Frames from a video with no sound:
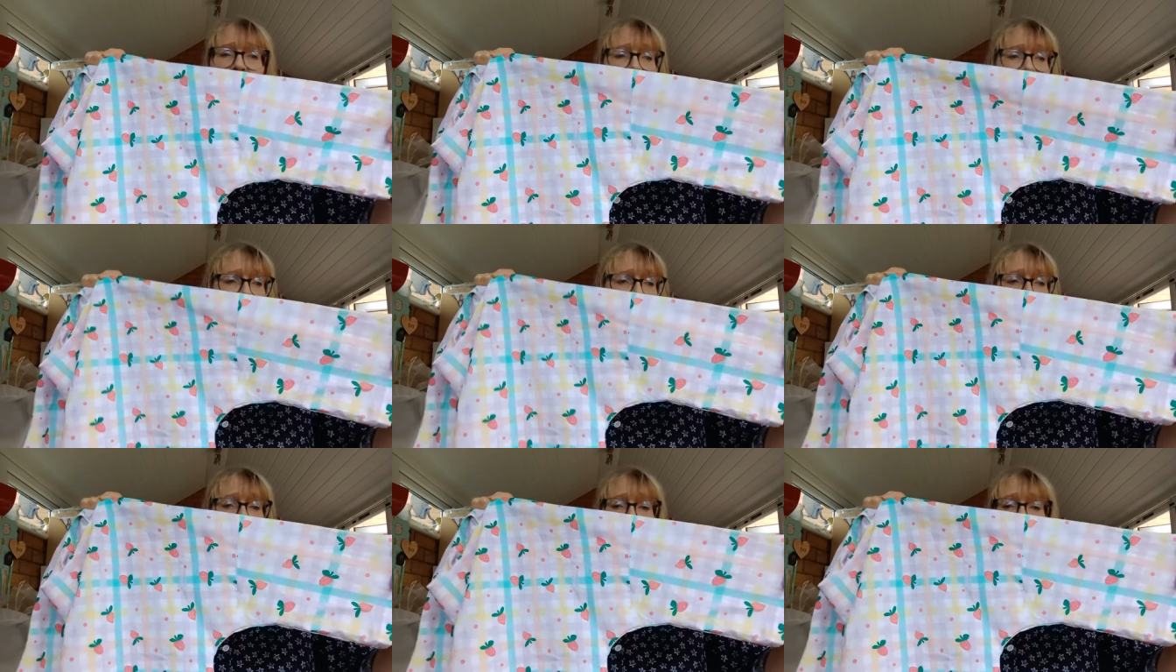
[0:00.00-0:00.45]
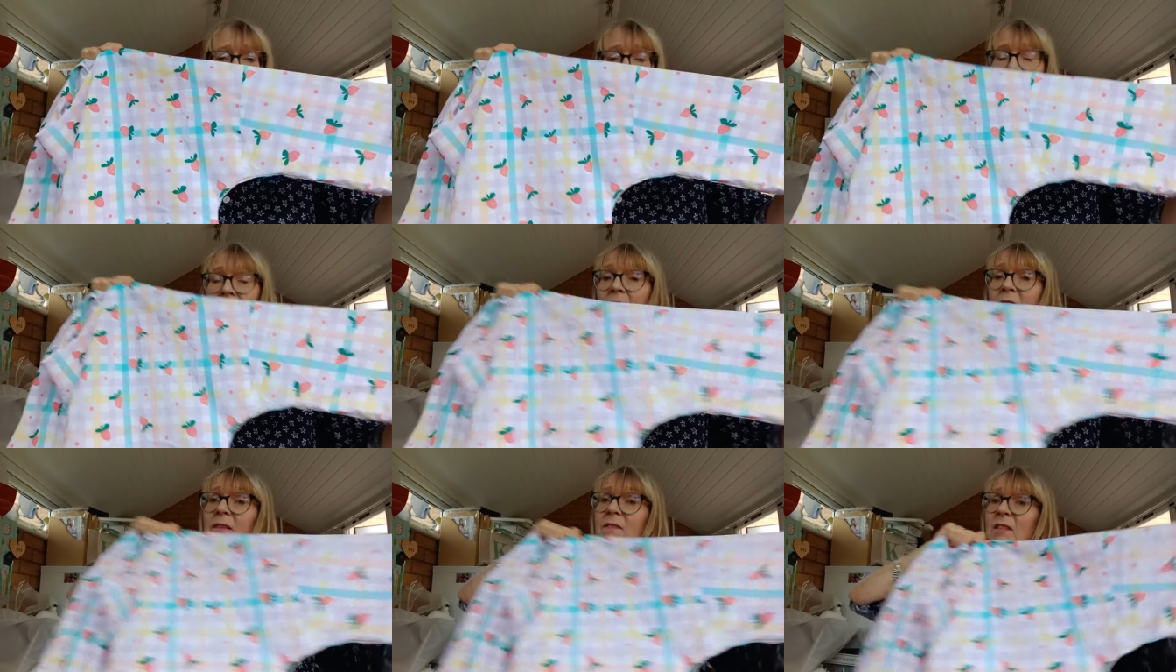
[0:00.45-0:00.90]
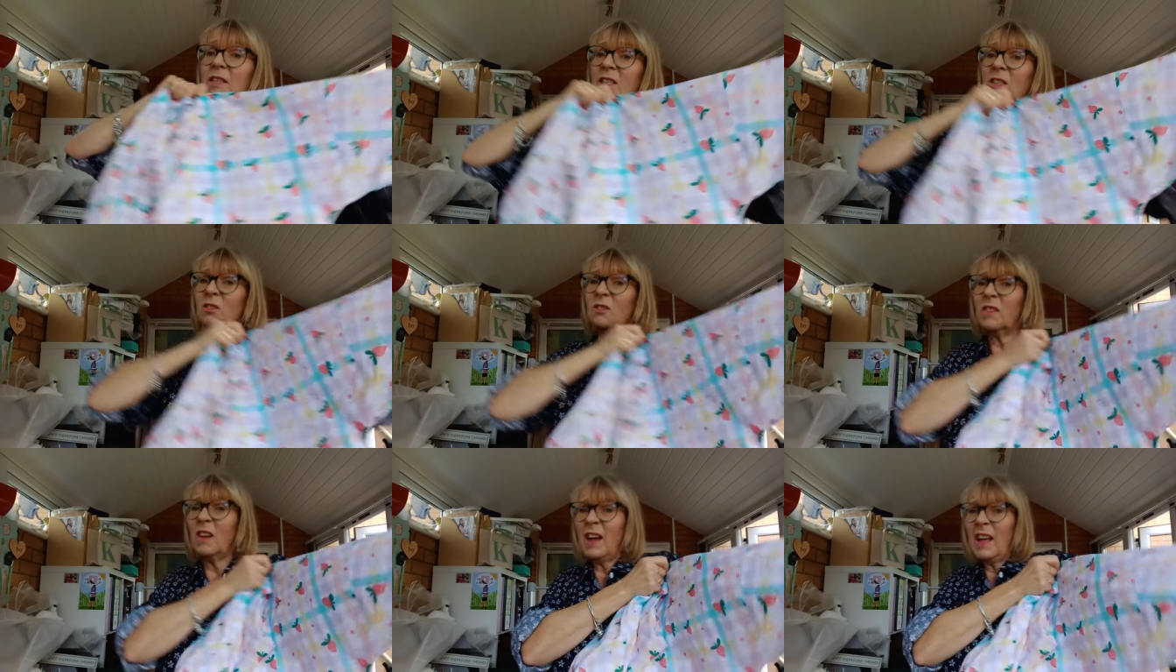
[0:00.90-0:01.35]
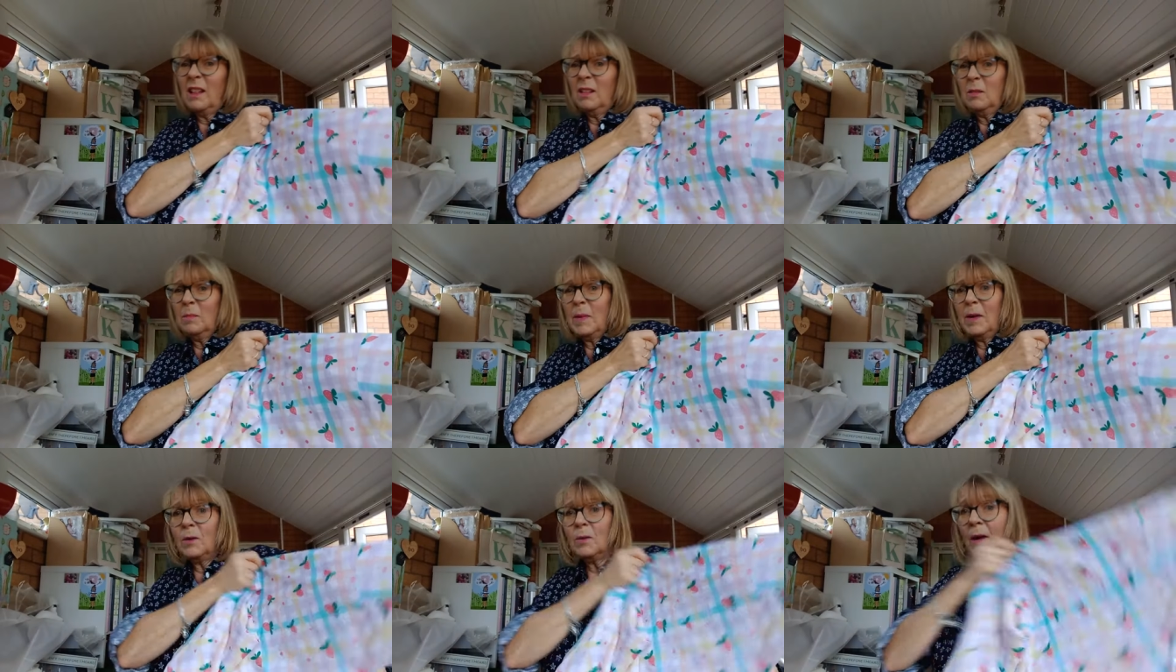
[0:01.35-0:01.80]
and the sleeves are sort of like
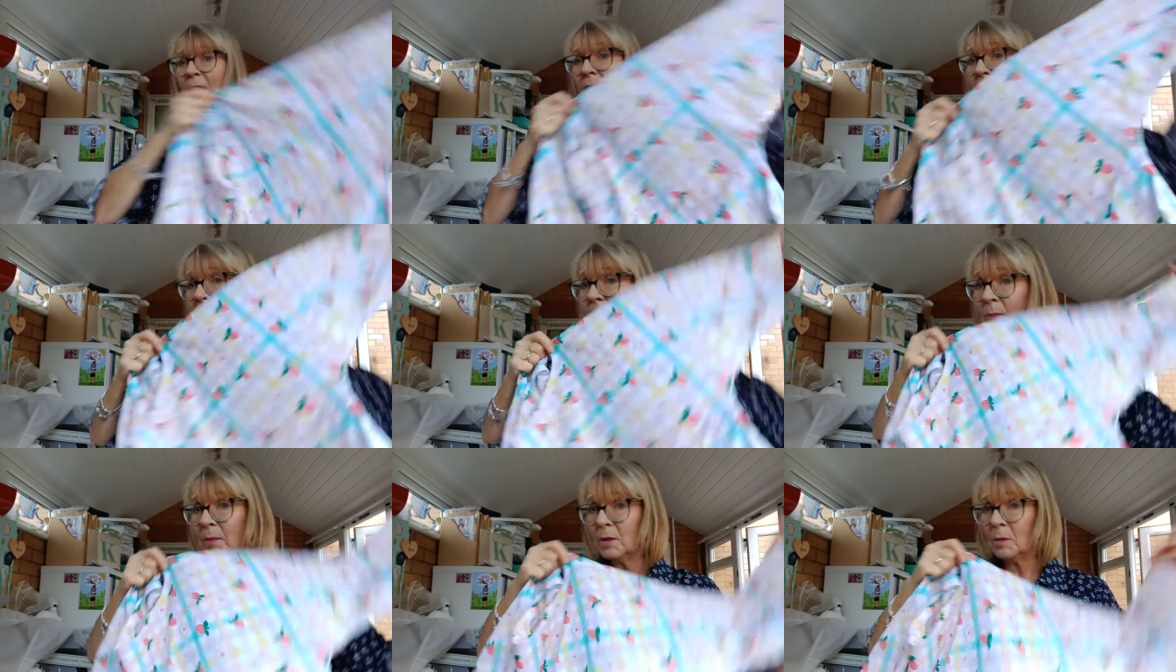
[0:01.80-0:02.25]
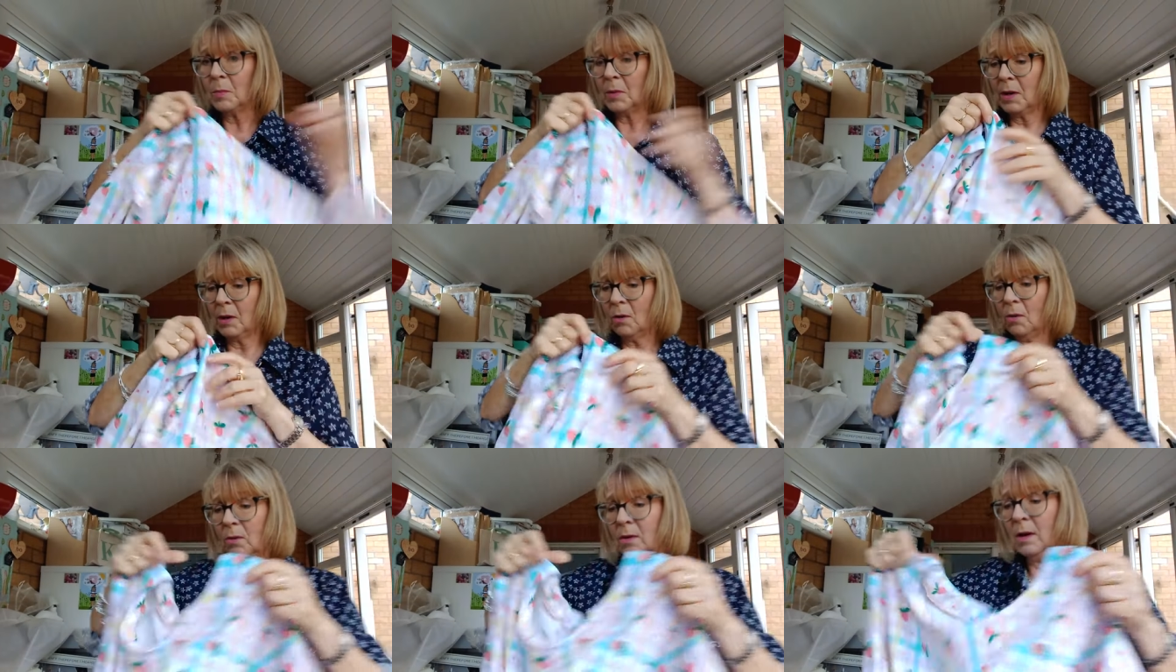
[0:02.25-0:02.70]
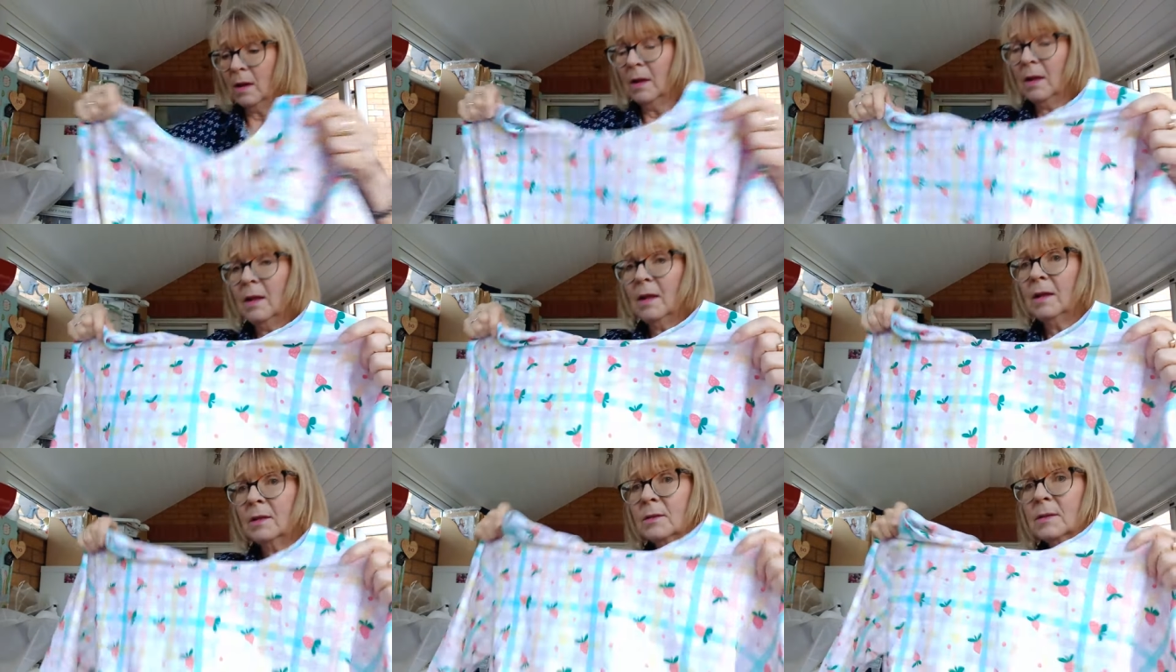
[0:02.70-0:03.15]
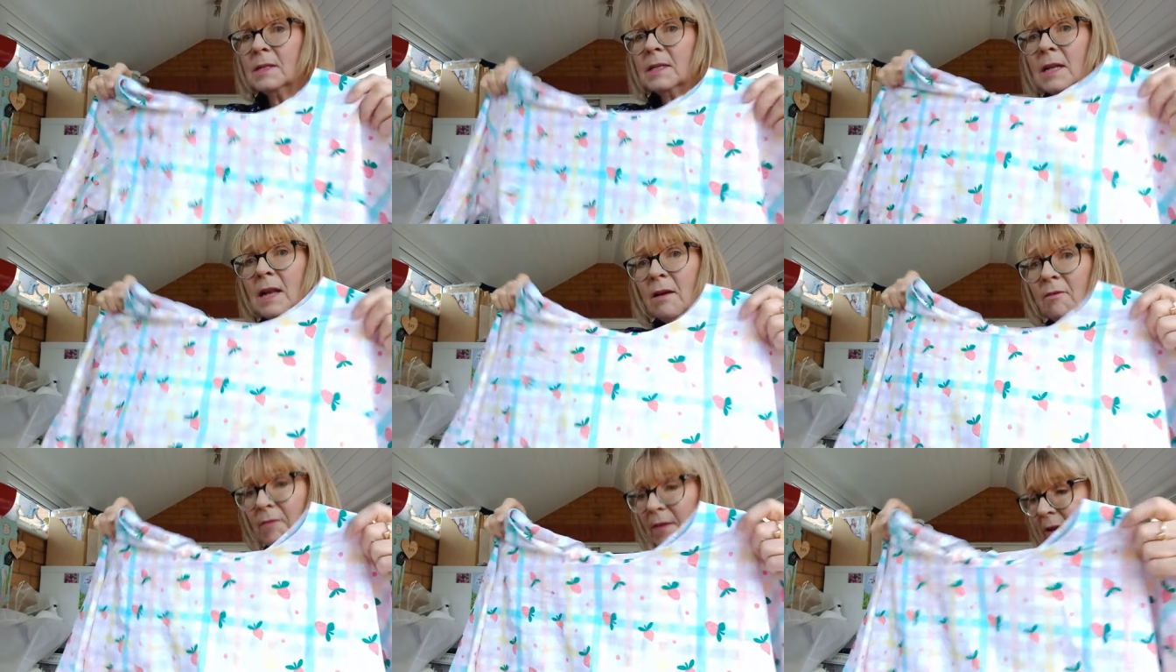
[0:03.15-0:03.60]
elbow length when you put it on. So it's
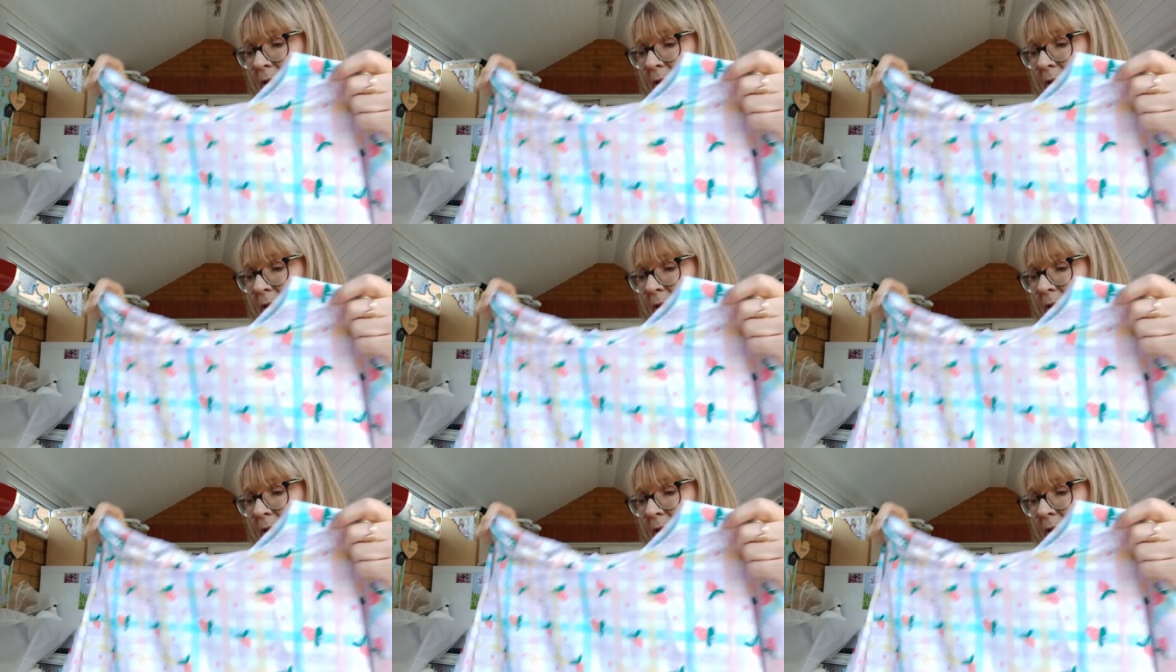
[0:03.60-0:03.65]
lovely